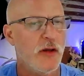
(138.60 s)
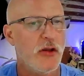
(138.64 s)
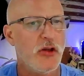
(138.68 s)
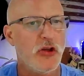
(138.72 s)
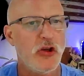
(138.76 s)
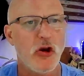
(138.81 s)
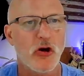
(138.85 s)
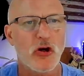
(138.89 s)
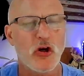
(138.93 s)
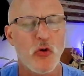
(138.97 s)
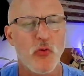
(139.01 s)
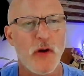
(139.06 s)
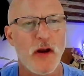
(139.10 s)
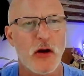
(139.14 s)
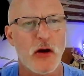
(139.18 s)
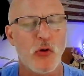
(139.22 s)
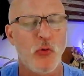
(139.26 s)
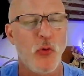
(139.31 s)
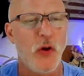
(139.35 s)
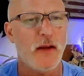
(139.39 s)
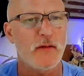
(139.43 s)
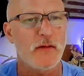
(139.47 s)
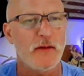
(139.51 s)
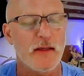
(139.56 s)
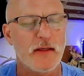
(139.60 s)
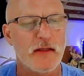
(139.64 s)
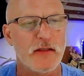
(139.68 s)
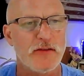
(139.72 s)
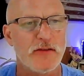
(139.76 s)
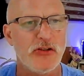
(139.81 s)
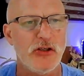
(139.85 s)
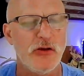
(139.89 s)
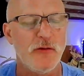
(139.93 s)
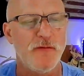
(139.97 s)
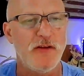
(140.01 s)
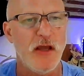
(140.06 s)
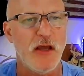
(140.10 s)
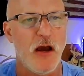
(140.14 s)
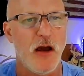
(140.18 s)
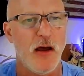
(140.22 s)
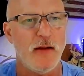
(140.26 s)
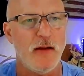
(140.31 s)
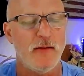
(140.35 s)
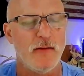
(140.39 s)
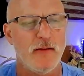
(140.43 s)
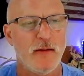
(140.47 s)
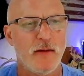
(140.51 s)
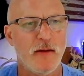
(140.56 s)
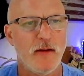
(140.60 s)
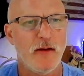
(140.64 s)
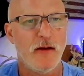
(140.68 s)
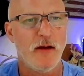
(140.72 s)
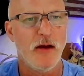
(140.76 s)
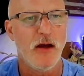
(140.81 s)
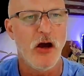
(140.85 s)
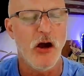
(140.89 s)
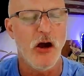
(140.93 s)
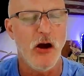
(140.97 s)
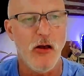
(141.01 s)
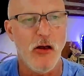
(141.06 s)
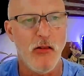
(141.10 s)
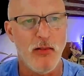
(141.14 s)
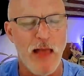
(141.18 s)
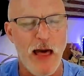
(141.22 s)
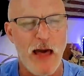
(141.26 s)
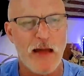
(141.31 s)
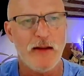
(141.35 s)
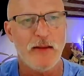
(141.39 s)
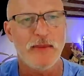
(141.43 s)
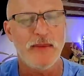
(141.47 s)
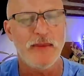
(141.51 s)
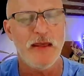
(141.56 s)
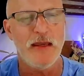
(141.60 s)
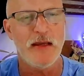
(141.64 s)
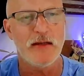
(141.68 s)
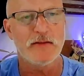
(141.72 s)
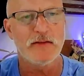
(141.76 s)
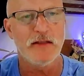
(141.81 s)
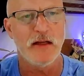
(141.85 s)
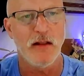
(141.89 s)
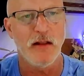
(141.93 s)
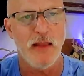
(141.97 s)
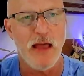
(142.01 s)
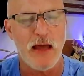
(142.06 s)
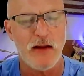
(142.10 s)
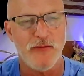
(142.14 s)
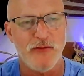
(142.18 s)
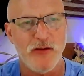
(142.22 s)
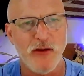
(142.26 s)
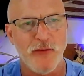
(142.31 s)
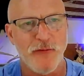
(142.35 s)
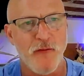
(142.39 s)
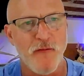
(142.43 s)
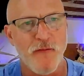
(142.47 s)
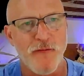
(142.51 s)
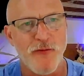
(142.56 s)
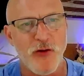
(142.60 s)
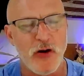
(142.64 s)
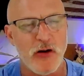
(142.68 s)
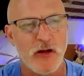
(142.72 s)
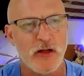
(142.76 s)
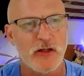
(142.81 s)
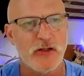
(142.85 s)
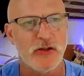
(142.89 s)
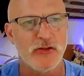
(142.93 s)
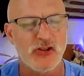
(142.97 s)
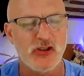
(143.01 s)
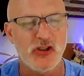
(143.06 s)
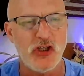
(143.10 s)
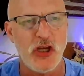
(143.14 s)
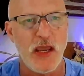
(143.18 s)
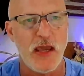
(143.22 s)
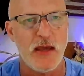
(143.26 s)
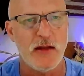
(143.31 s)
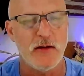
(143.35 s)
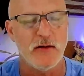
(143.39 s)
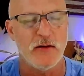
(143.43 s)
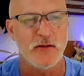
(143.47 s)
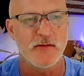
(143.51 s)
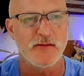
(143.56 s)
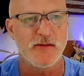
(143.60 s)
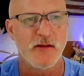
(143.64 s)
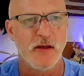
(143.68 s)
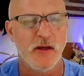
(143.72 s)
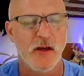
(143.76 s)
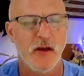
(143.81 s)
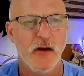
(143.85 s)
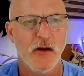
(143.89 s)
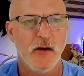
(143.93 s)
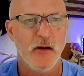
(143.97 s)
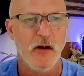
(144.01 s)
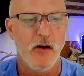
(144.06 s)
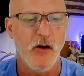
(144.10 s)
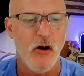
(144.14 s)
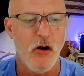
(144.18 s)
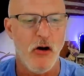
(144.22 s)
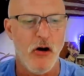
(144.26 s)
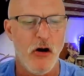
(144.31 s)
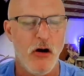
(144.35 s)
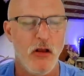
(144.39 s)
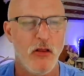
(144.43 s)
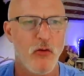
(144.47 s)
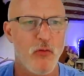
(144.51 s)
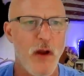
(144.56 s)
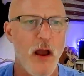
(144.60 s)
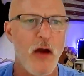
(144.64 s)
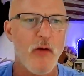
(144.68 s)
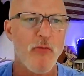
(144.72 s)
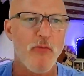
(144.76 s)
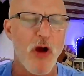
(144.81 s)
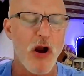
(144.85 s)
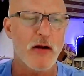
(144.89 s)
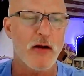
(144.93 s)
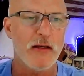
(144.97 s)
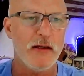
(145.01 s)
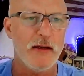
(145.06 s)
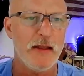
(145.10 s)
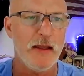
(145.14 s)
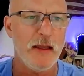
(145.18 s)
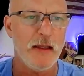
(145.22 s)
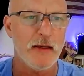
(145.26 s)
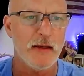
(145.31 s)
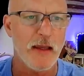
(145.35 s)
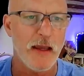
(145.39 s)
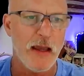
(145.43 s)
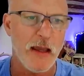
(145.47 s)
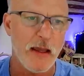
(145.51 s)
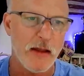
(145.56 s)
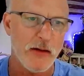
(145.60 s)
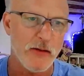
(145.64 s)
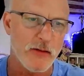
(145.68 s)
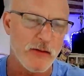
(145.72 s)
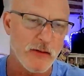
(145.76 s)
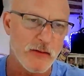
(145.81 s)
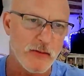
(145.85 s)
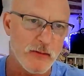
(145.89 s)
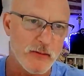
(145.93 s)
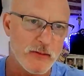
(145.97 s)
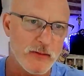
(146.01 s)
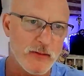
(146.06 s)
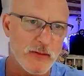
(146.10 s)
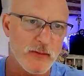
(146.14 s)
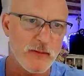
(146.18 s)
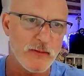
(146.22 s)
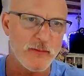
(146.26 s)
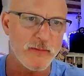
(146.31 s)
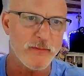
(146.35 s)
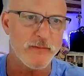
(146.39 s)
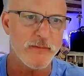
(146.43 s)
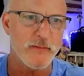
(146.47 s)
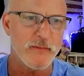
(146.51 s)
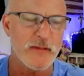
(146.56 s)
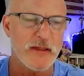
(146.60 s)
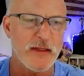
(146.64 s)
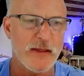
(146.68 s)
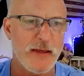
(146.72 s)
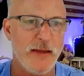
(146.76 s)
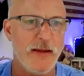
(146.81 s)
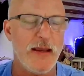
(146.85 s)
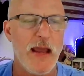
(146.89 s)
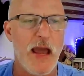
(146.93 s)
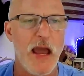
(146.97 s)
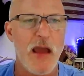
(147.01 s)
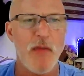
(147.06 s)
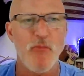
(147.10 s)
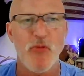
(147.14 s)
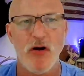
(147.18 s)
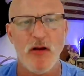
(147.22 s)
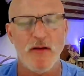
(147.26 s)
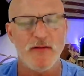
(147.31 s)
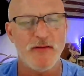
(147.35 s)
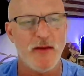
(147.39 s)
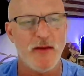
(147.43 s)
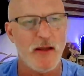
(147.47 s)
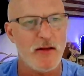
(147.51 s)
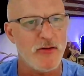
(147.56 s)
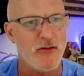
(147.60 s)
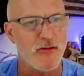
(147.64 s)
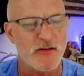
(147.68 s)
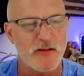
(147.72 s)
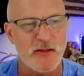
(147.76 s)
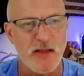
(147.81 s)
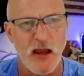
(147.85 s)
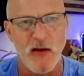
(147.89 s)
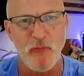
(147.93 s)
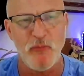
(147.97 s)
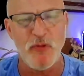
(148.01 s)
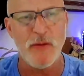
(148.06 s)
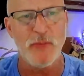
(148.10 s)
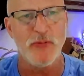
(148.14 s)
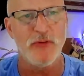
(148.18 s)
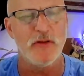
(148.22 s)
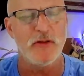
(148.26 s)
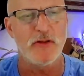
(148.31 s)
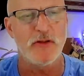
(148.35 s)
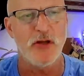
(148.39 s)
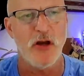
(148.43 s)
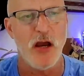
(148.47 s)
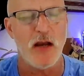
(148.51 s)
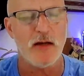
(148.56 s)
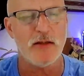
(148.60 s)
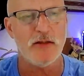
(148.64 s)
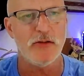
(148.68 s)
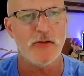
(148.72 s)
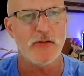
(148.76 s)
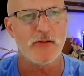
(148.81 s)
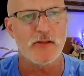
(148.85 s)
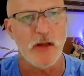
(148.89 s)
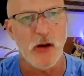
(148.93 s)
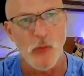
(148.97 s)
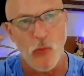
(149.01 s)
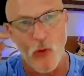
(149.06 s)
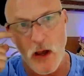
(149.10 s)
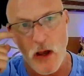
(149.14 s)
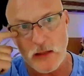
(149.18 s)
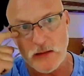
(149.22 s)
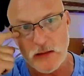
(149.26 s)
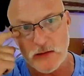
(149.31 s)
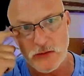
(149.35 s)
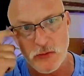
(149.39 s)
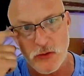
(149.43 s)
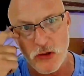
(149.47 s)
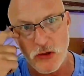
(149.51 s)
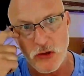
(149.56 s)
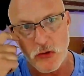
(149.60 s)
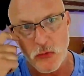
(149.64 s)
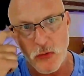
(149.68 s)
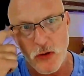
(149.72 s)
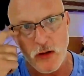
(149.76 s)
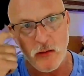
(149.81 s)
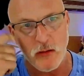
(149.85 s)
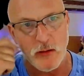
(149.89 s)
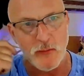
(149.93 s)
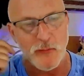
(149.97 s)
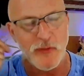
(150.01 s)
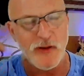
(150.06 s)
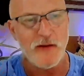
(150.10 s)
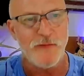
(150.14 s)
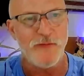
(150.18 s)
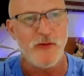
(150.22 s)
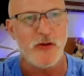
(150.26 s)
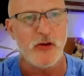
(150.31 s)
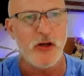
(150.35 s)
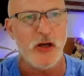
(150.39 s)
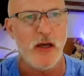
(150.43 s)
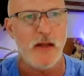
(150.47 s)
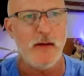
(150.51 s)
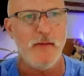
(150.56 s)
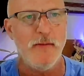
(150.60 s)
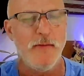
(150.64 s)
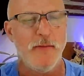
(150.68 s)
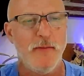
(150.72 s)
your career quickly, because you've done a lot of things in a lot of different verticals, channels, all around marketing and getting eyeballs on your stuff, people to talk to. So walk us through your career a little bit if you could.